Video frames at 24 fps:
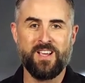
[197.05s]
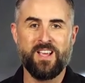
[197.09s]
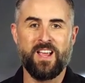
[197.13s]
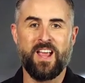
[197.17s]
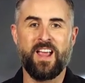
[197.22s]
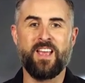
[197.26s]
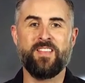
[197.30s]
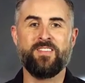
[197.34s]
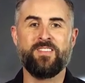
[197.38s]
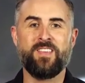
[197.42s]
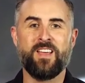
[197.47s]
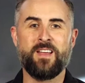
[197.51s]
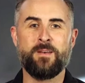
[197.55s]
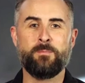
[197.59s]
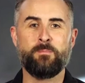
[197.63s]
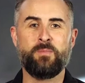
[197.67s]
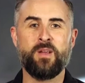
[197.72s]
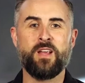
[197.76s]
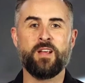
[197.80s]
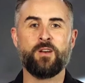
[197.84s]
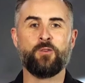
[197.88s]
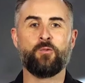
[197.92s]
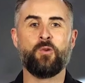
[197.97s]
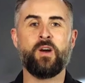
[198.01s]
and then
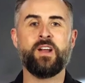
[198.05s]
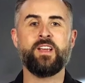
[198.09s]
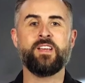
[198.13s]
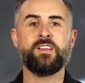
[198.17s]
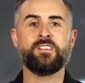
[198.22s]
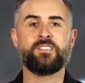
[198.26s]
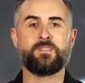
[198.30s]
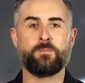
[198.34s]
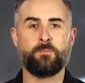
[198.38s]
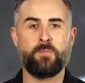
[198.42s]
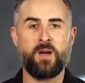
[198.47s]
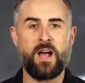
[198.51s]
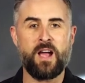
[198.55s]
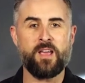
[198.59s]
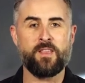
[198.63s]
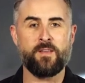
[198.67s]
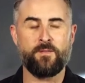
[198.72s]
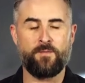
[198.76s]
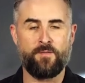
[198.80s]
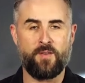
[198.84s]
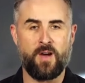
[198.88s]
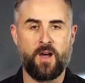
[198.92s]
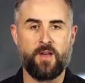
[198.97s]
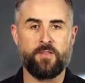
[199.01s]
being raised by the
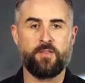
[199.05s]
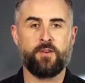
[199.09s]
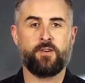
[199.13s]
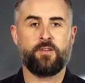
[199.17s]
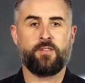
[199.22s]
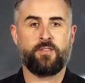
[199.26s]
Father